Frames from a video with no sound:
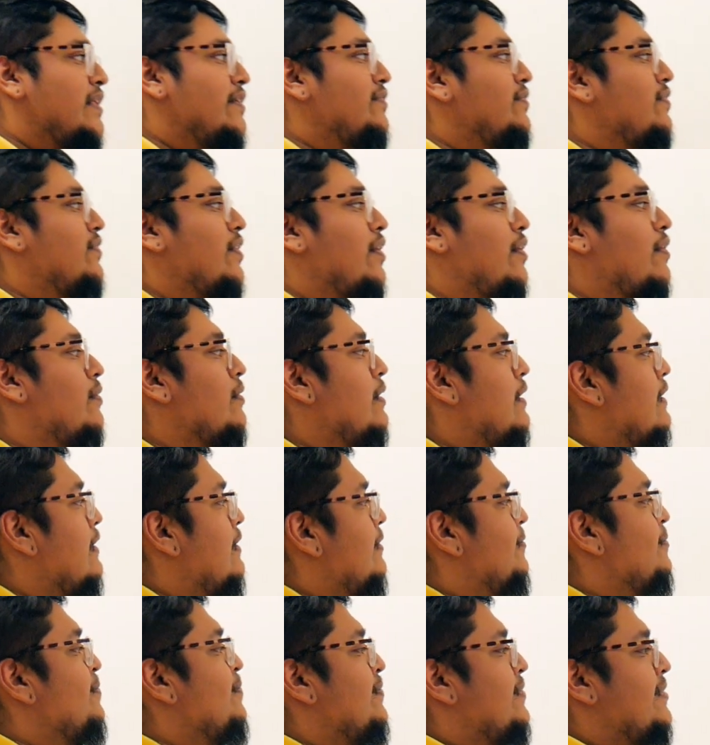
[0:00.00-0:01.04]
So,
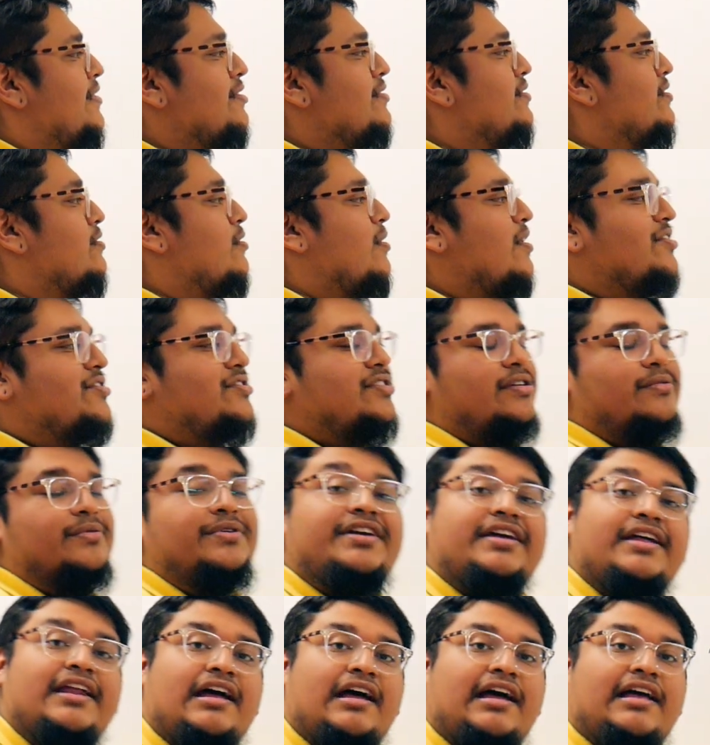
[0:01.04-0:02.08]
this is a question that we
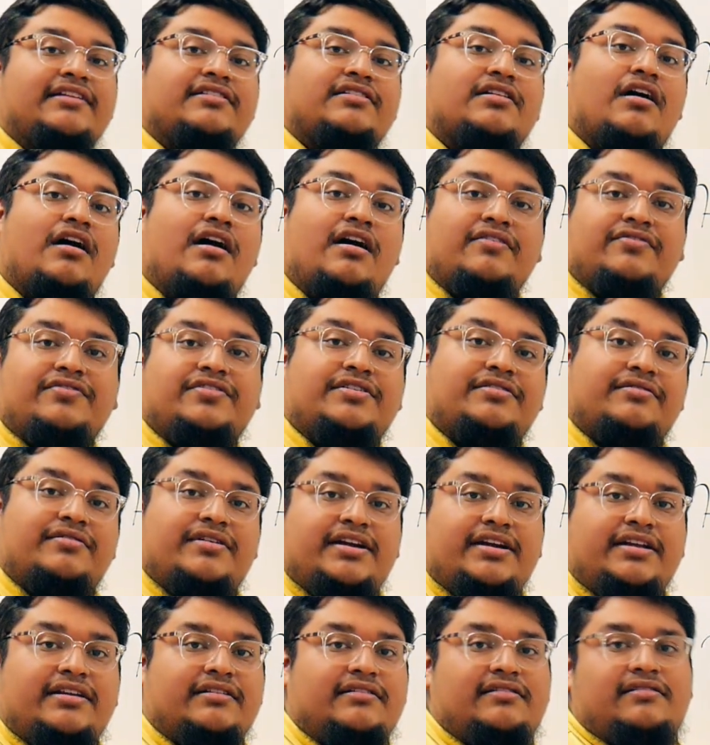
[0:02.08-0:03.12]
get asked often,
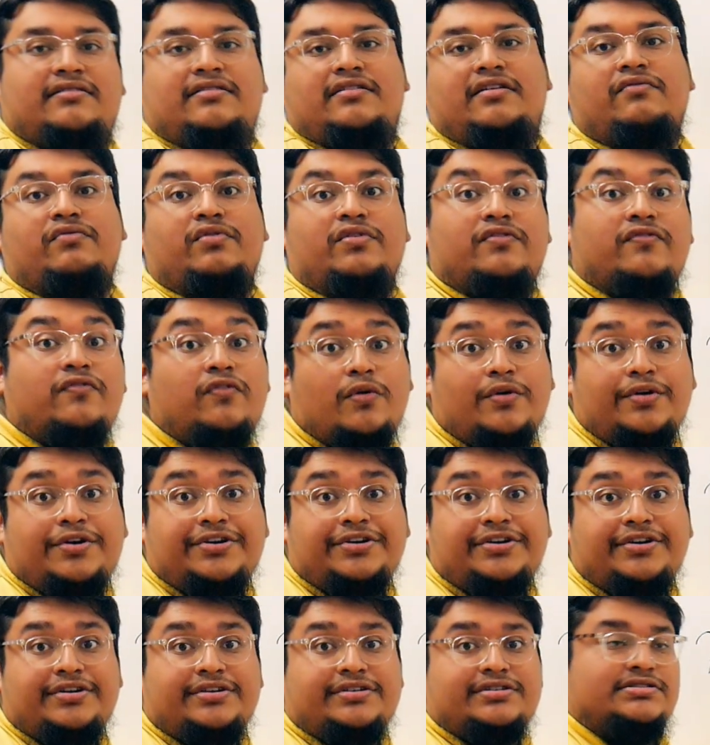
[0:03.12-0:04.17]
right? If we're
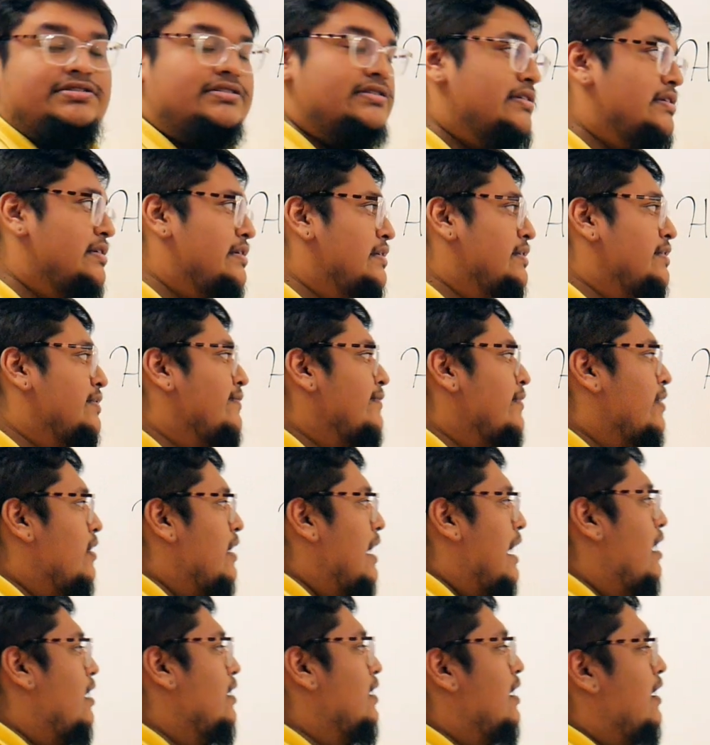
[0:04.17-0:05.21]
foreigners,
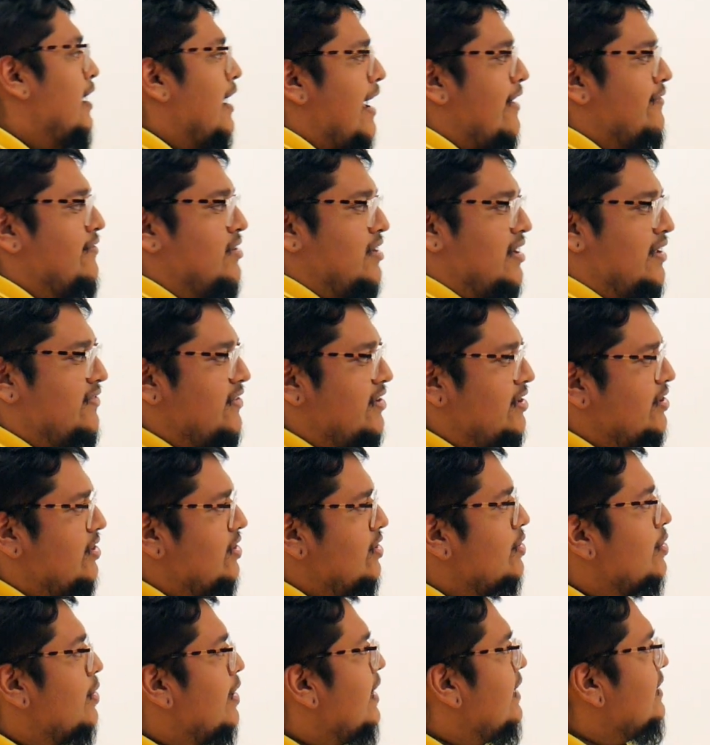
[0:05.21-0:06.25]
how long have you lived in the
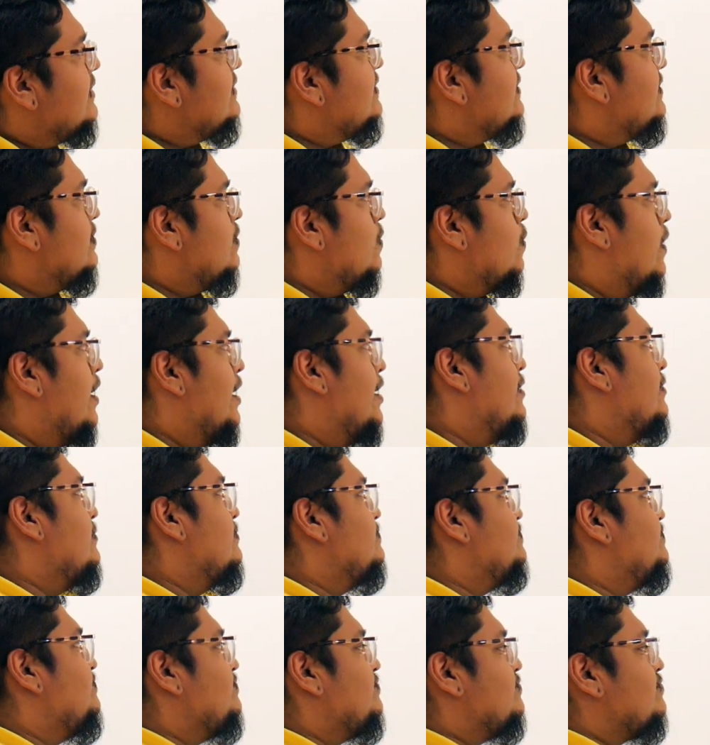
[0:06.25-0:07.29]
U.S.? Well,
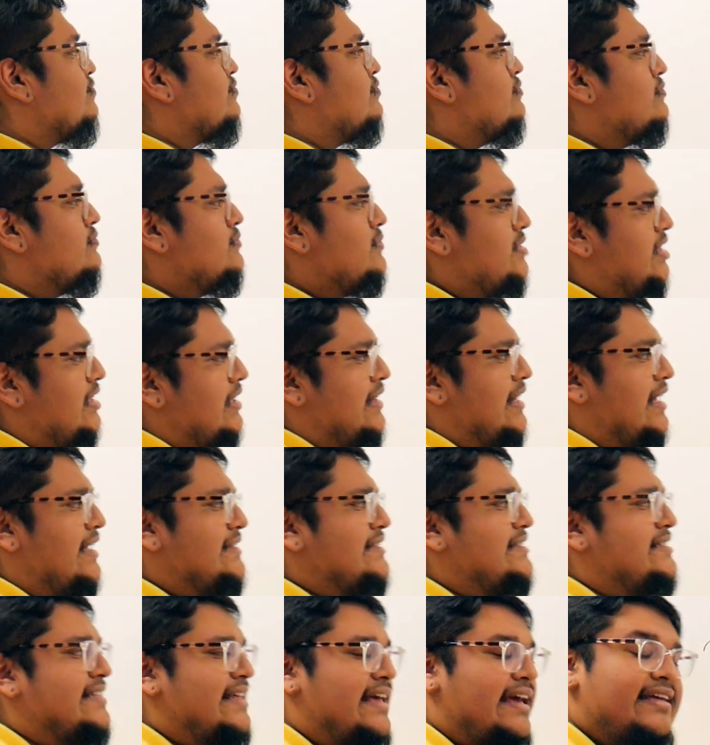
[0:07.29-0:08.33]

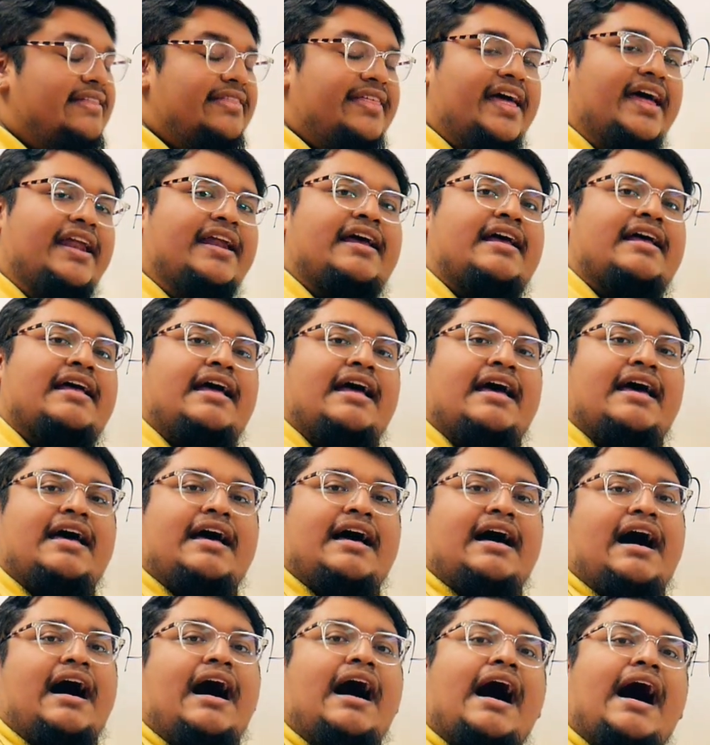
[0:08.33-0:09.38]
let's say that
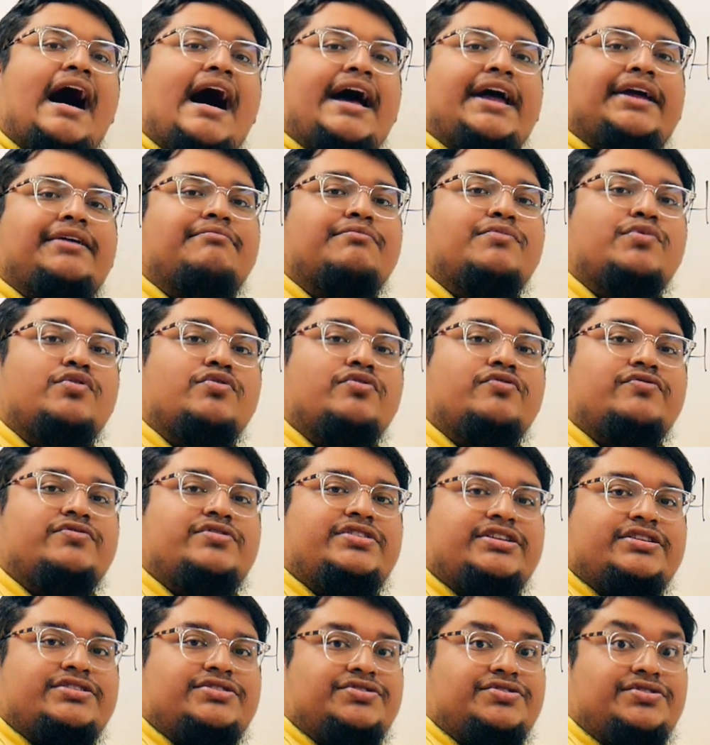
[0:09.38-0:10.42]
I moved
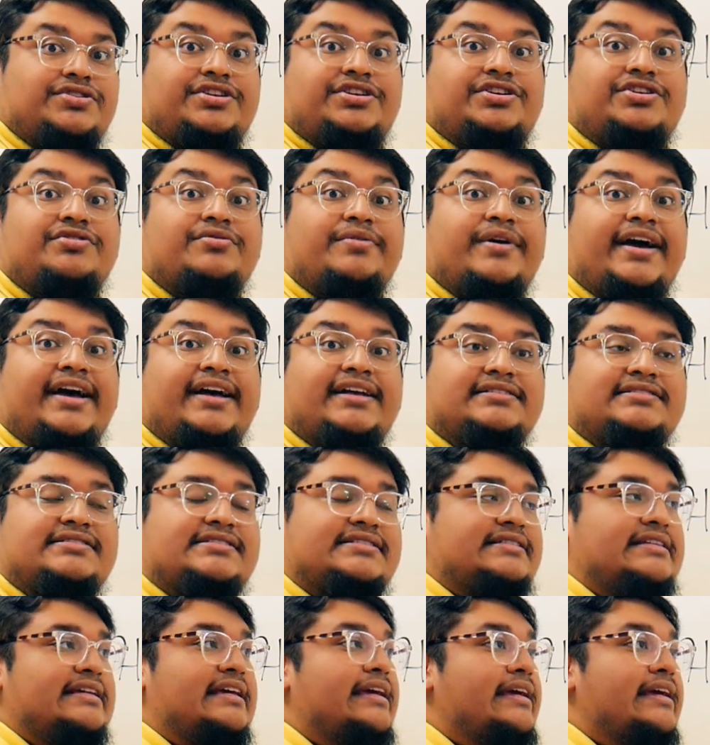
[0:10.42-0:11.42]
to the U.S.